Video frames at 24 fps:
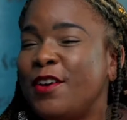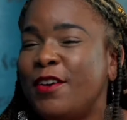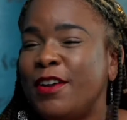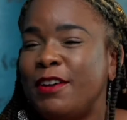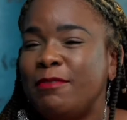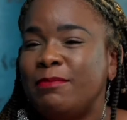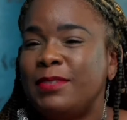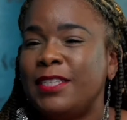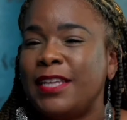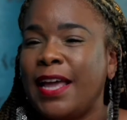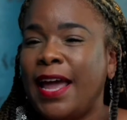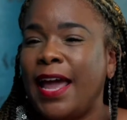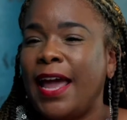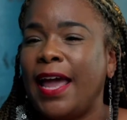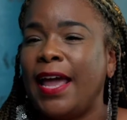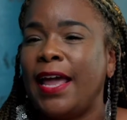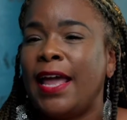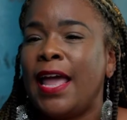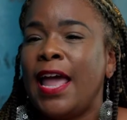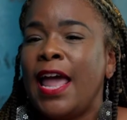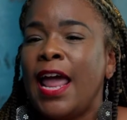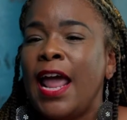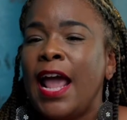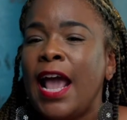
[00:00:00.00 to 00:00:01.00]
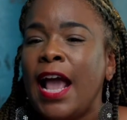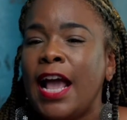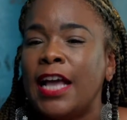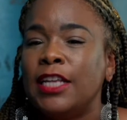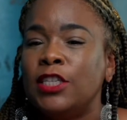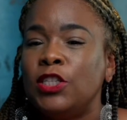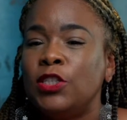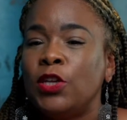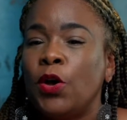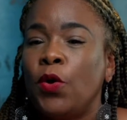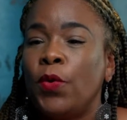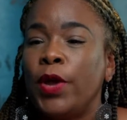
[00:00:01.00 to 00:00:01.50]
know what I'm saying?
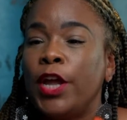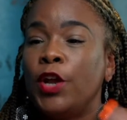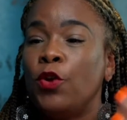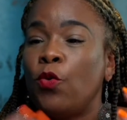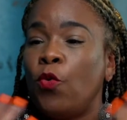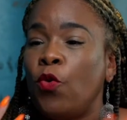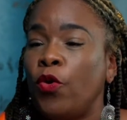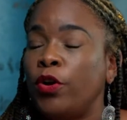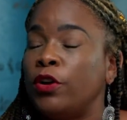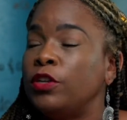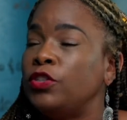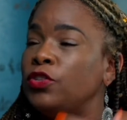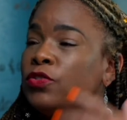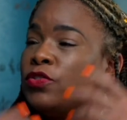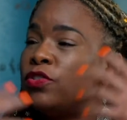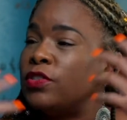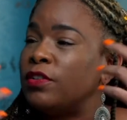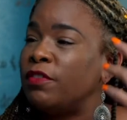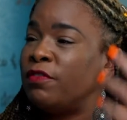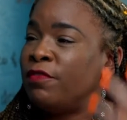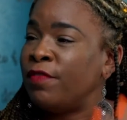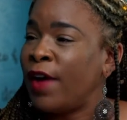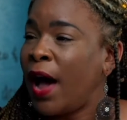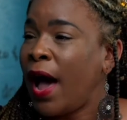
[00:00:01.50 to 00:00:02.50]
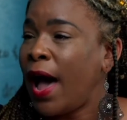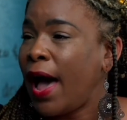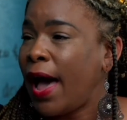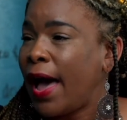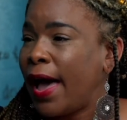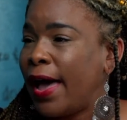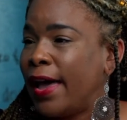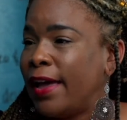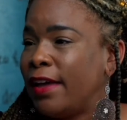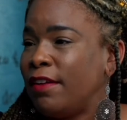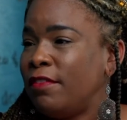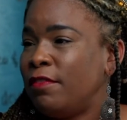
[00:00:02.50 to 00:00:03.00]
And so in order to
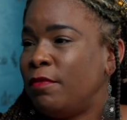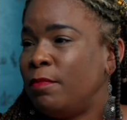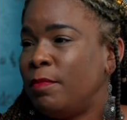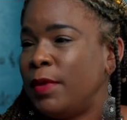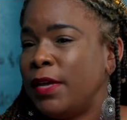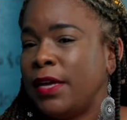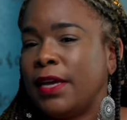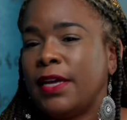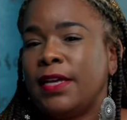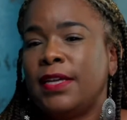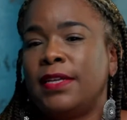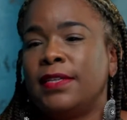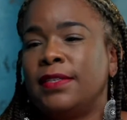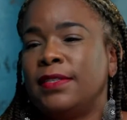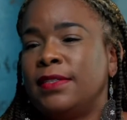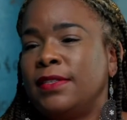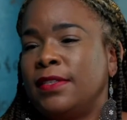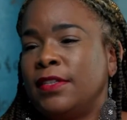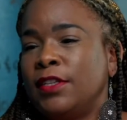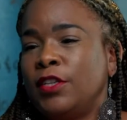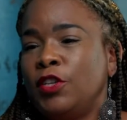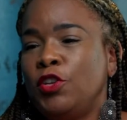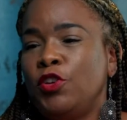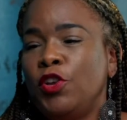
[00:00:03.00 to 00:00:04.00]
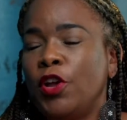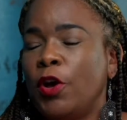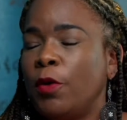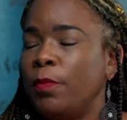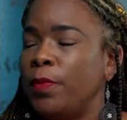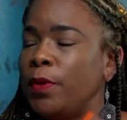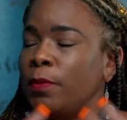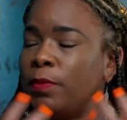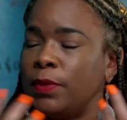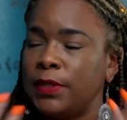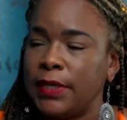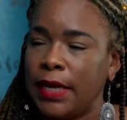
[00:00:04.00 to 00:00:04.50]
survive, because, you know,
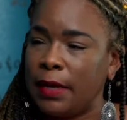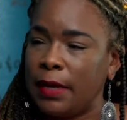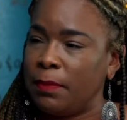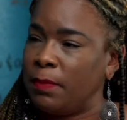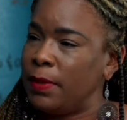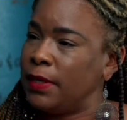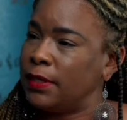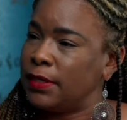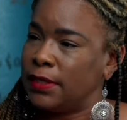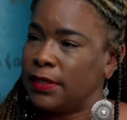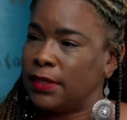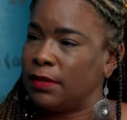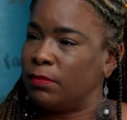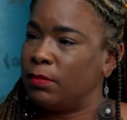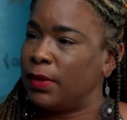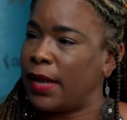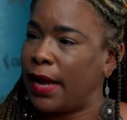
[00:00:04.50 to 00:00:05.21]
people take pieces of